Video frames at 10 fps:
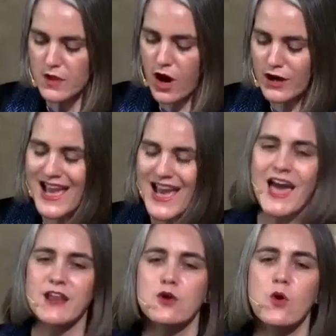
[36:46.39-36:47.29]
are
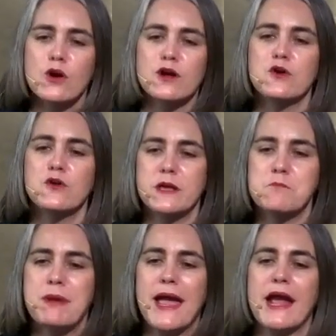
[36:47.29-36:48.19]
categorical
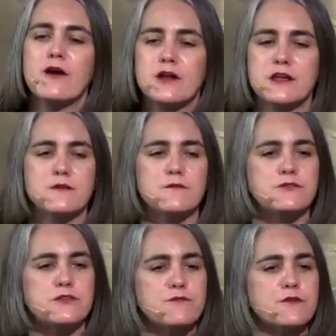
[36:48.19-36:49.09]

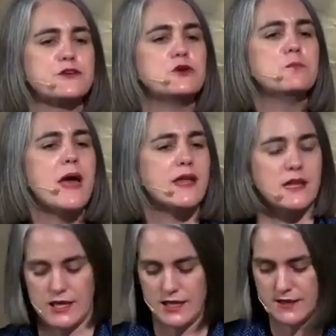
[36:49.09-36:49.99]
imperatives for
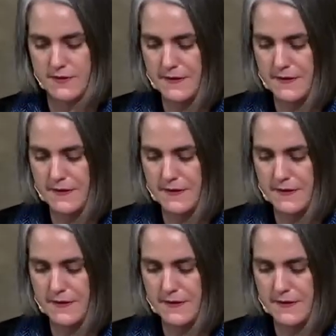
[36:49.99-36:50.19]
humanity.